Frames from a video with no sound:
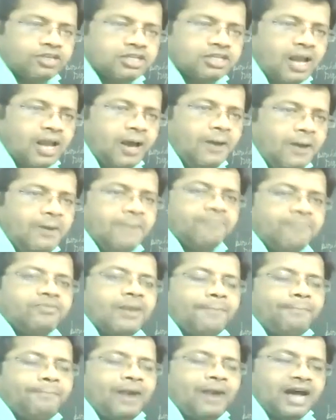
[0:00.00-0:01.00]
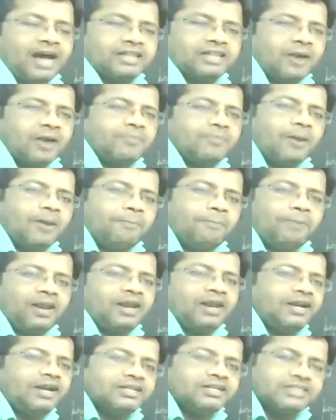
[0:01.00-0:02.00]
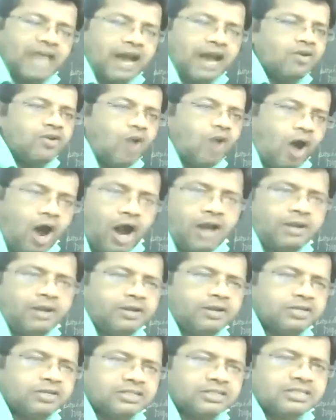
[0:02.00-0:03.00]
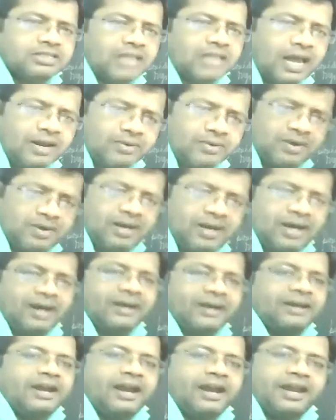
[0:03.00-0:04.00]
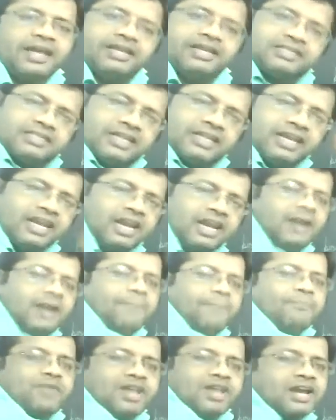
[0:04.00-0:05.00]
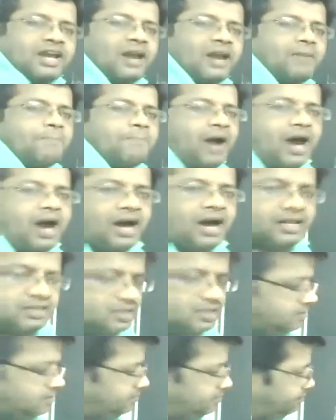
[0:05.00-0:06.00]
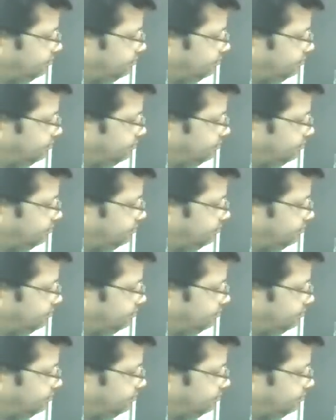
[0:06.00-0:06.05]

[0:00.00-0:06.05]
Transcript: this law, the path of the planets are not circular. It is elliptical path.